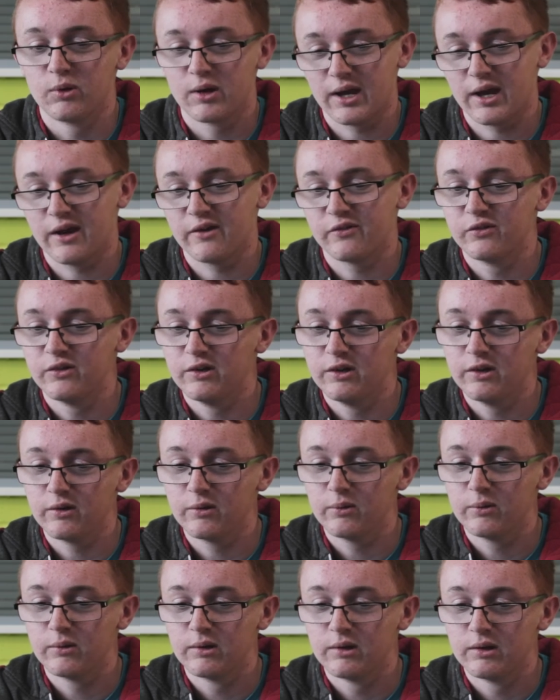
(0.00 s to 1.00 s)
will care for
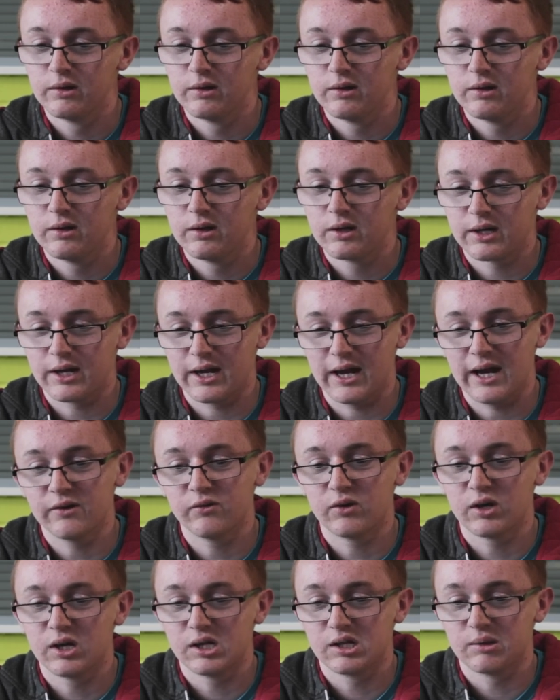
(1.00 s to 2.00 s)
you.
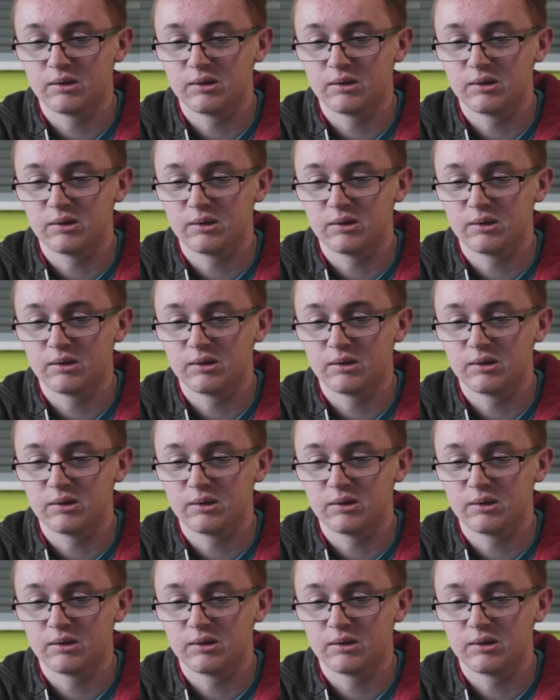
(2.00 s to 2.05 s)
Caring